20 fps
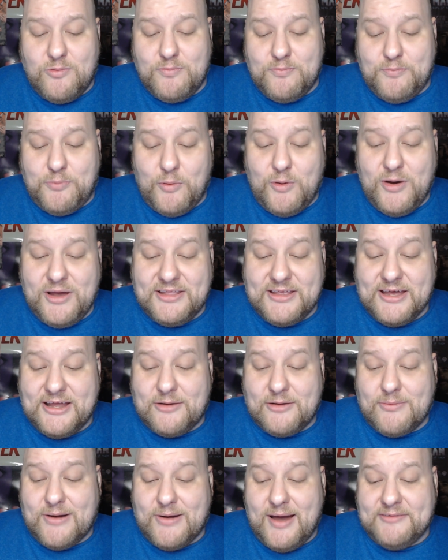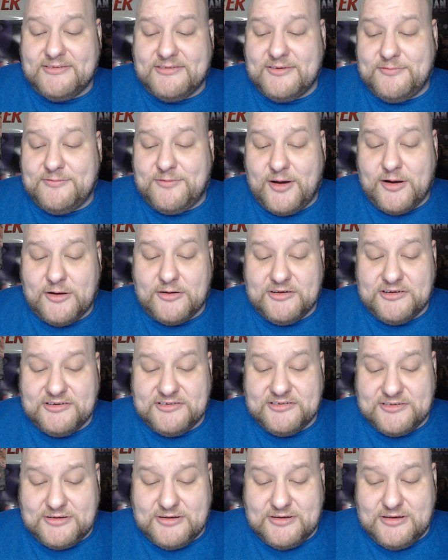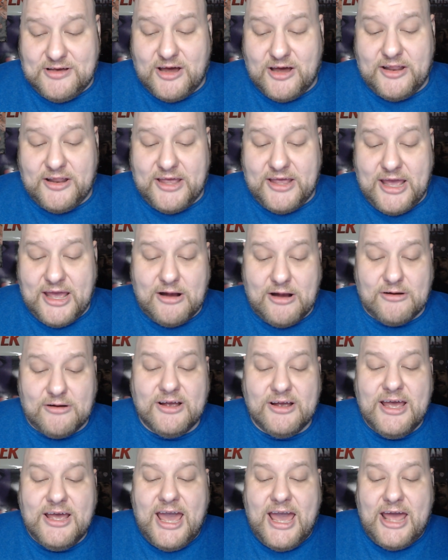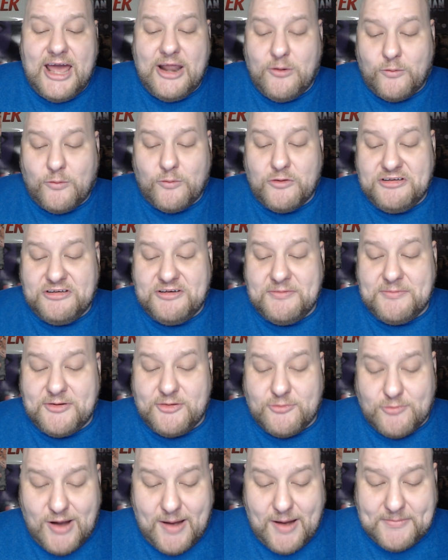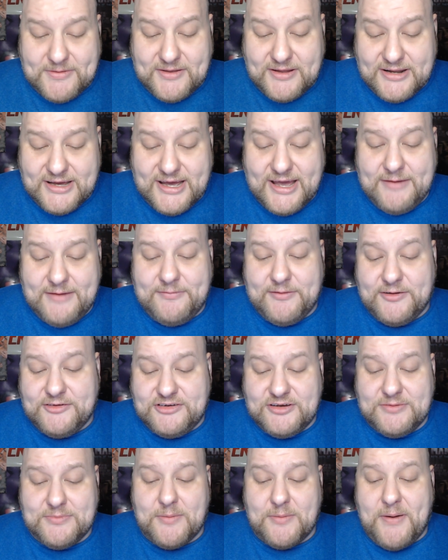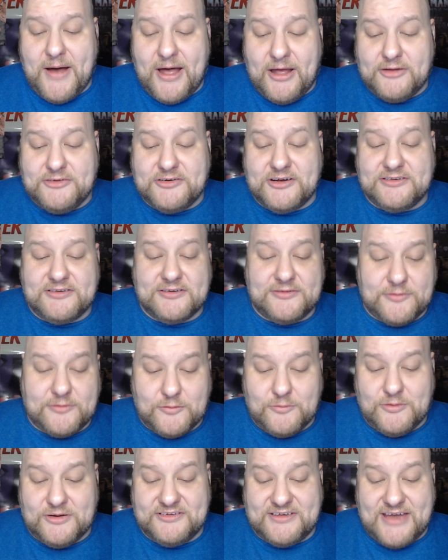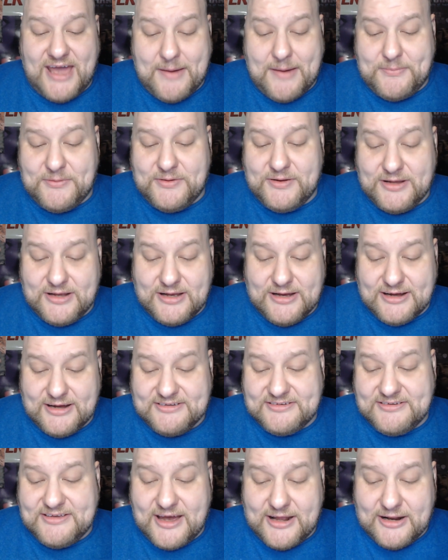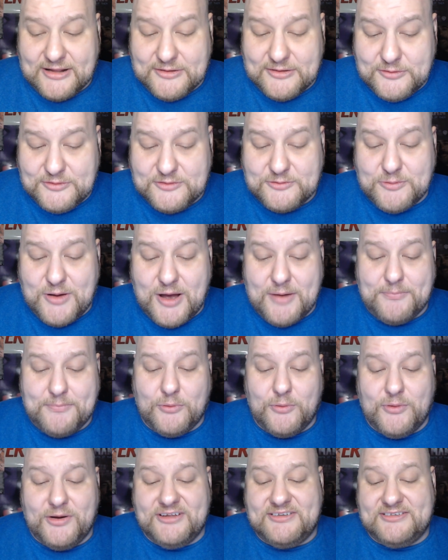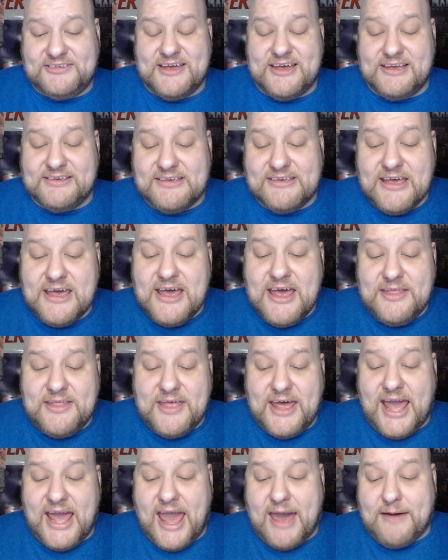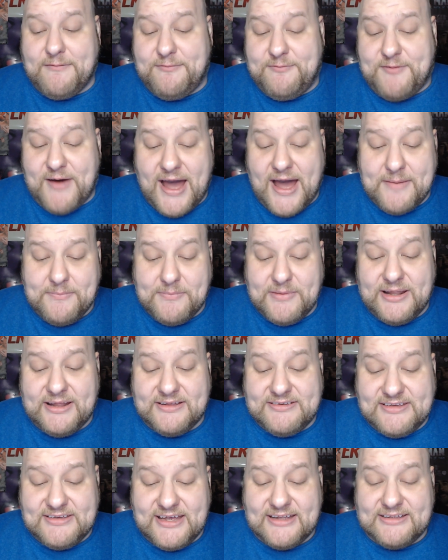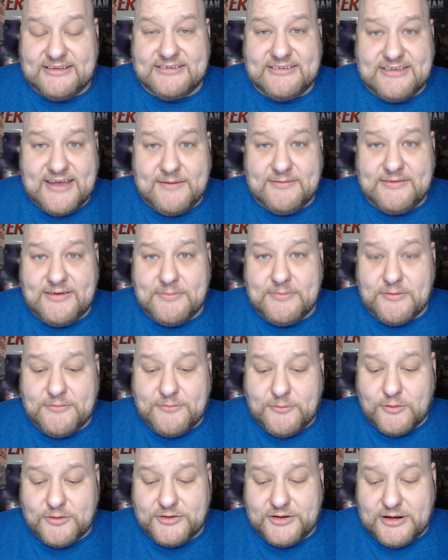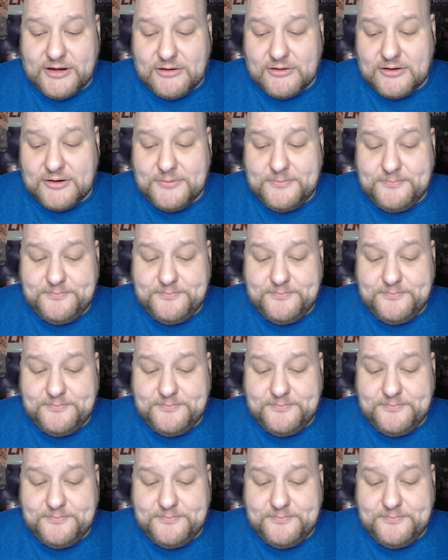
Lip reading: Boyd then arrives and fires his gun in the air and orders him to drop the knife, and Jim apologizes for what's happened and cuts Donna loose while Boyd says they have 5 minutes to get to safety before dark.